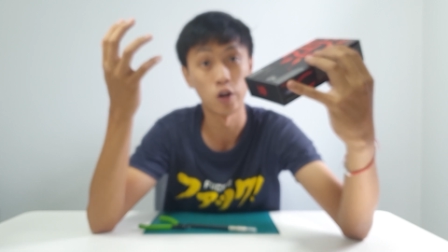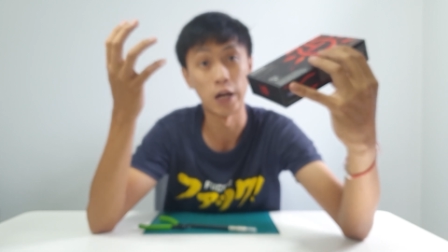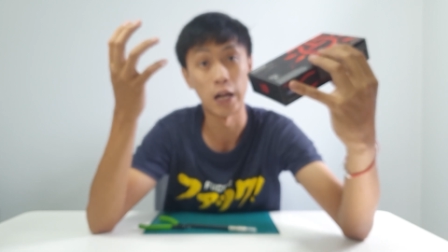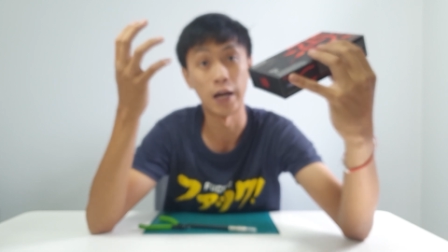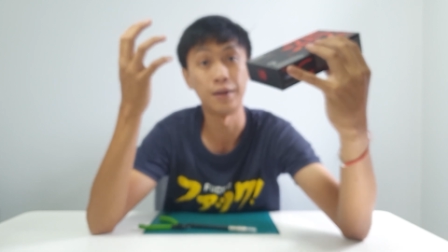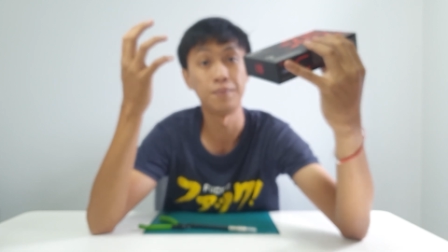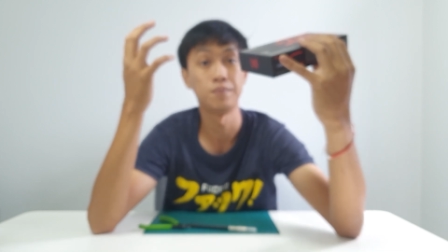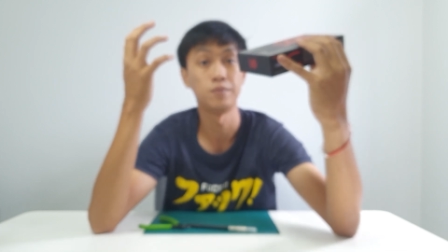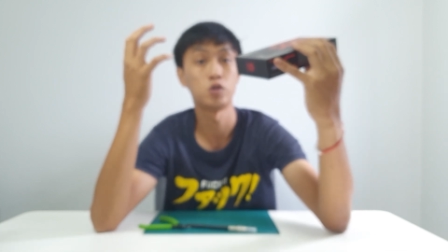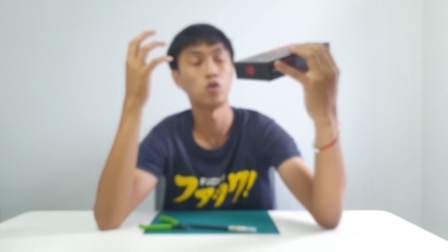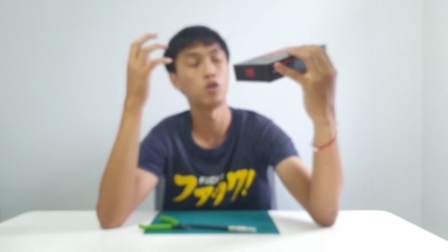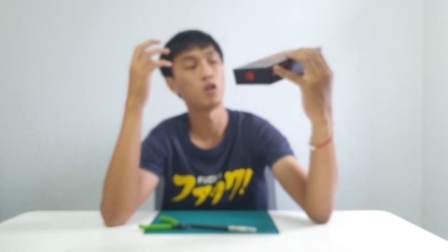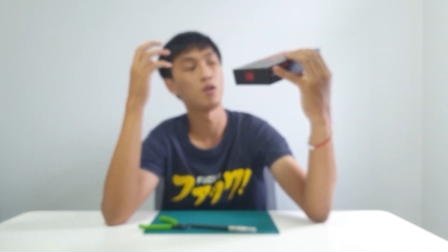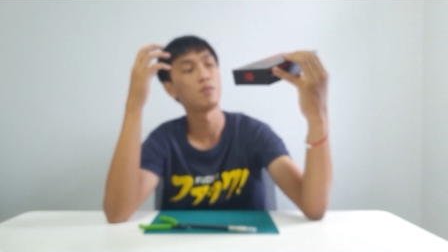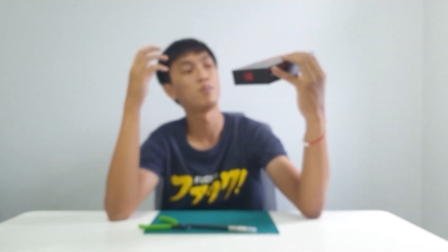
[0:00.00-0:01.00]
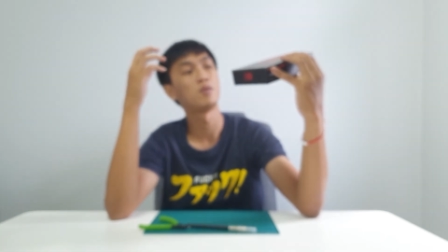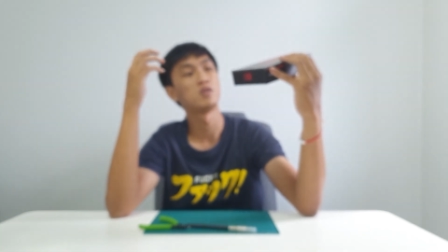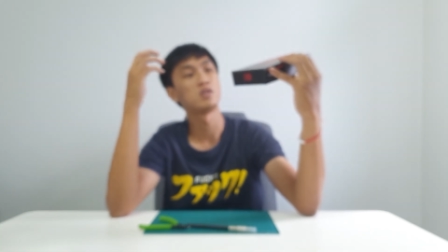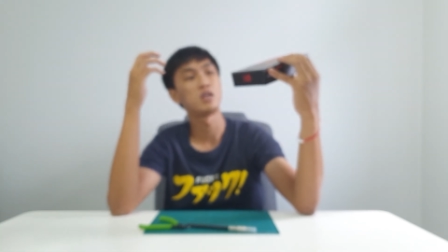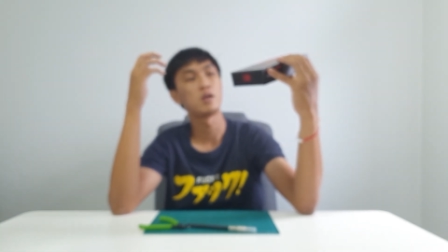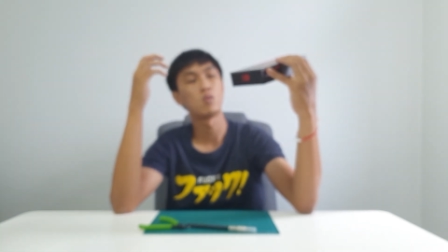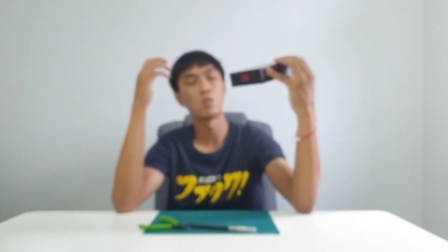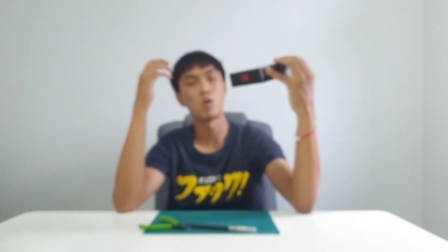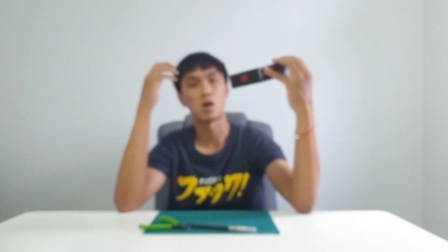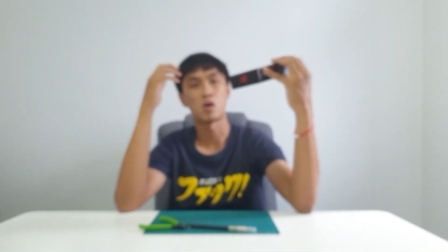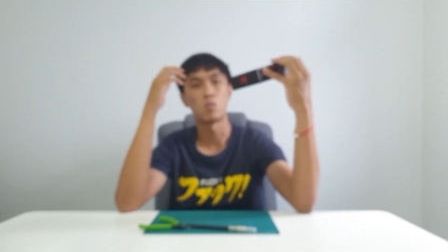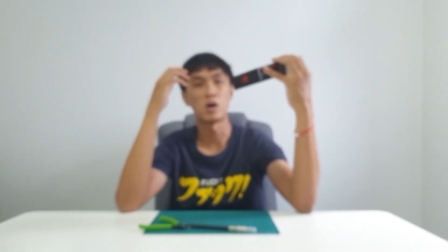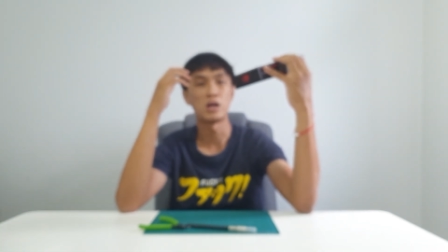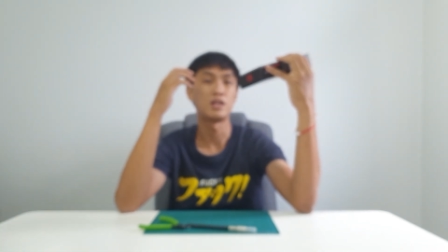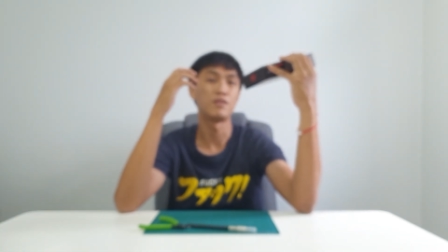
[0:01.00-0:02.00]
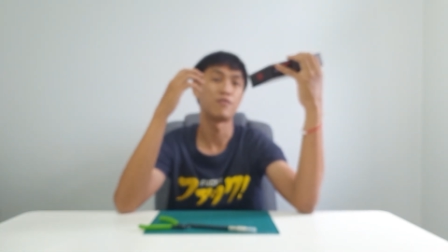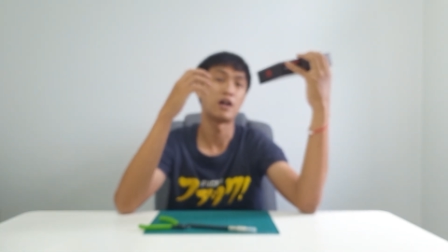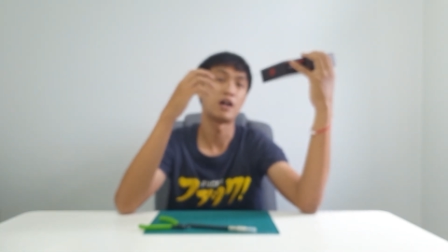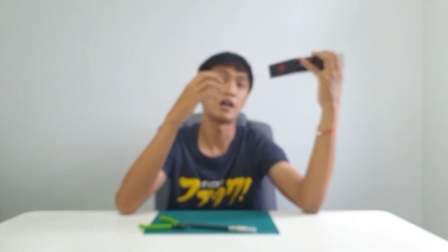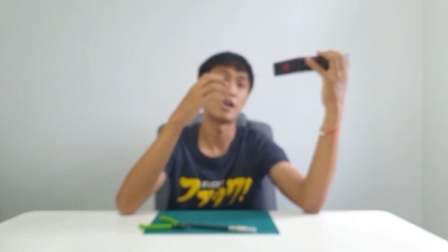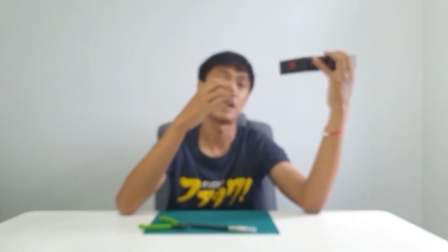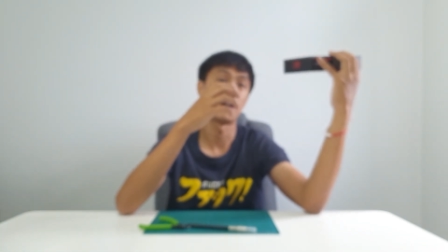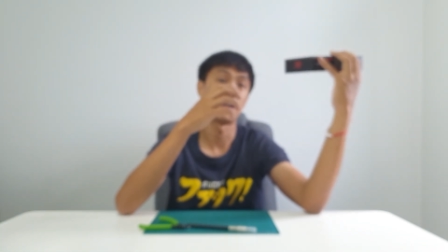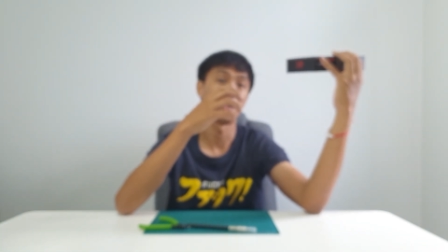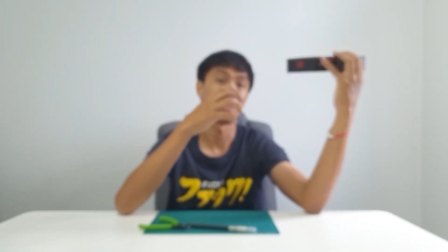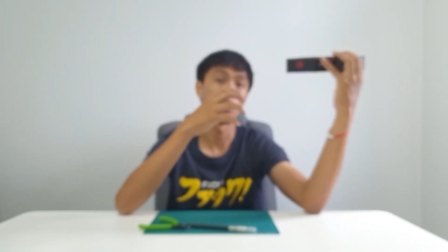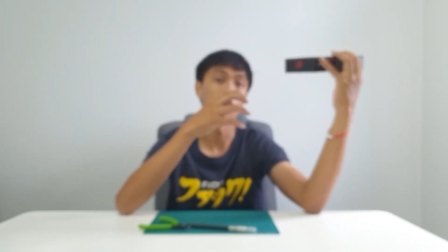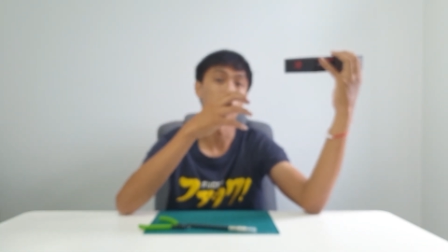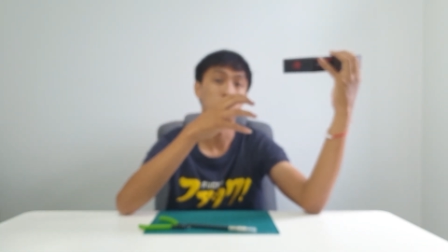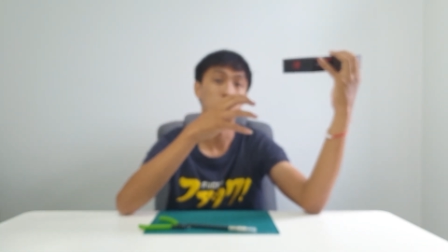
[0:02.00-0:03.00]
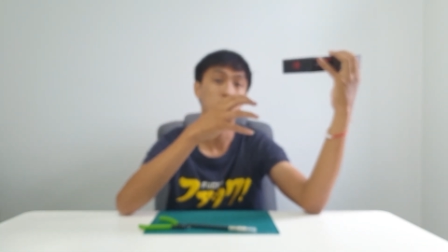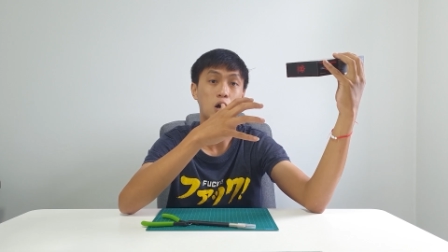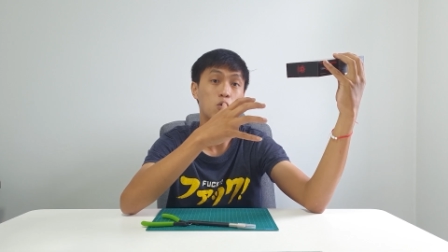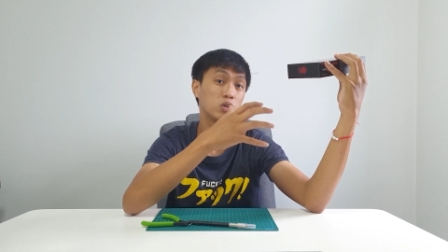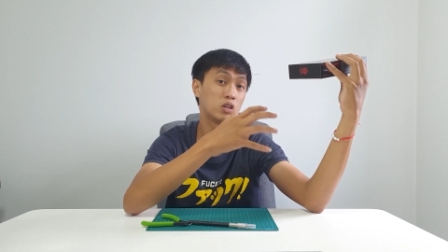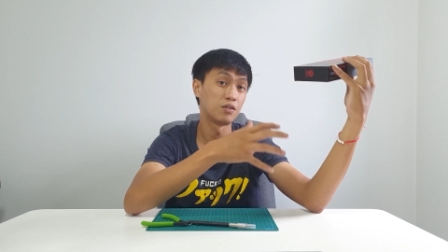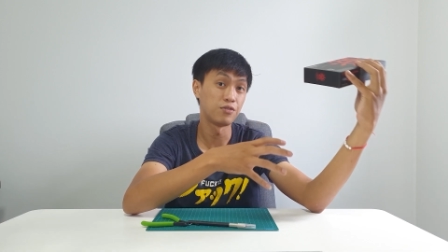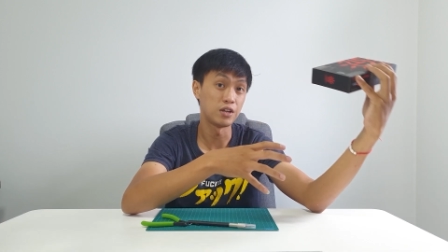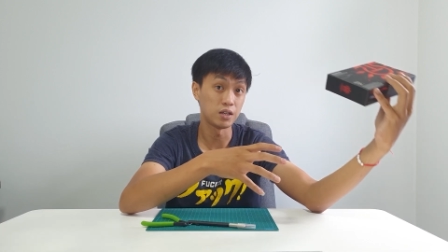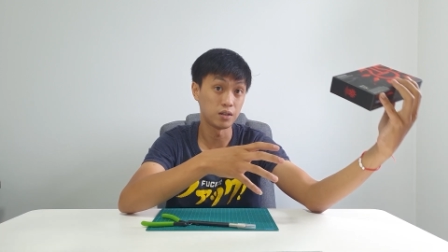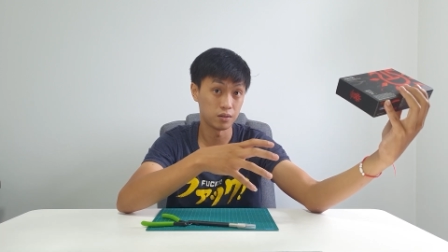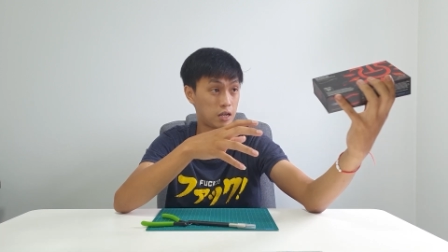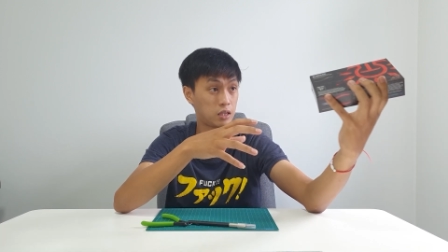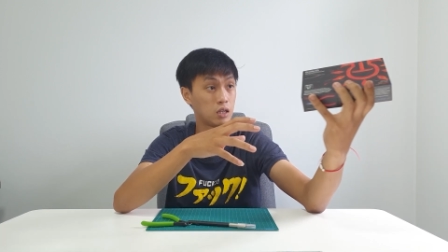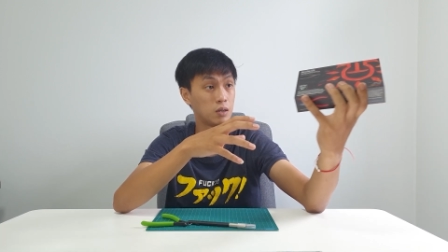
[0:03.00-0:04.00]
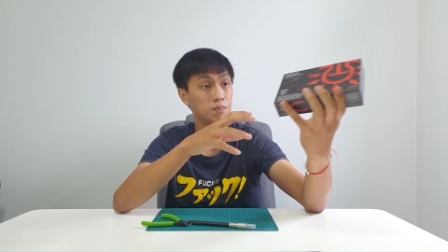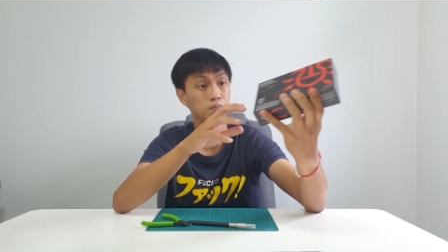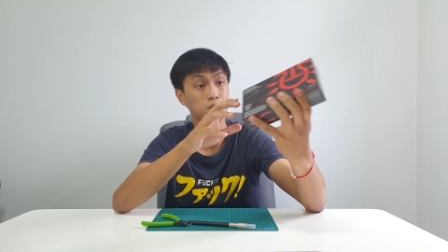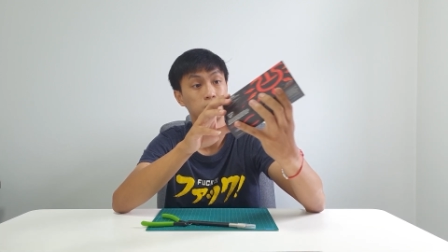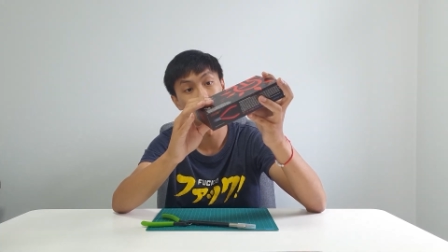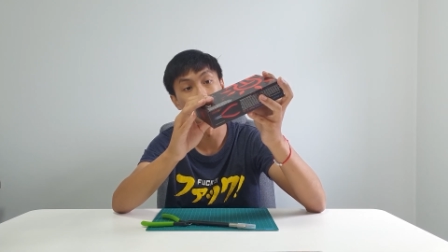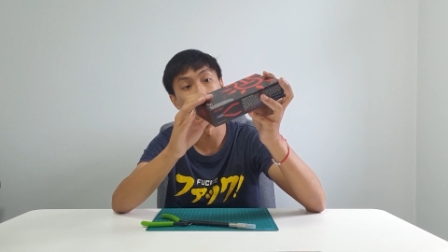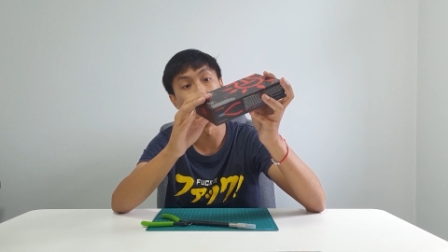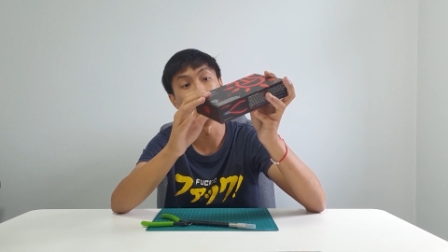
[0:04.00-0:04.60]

online, so a lot of people say, wow, what if I got counterfeit item? No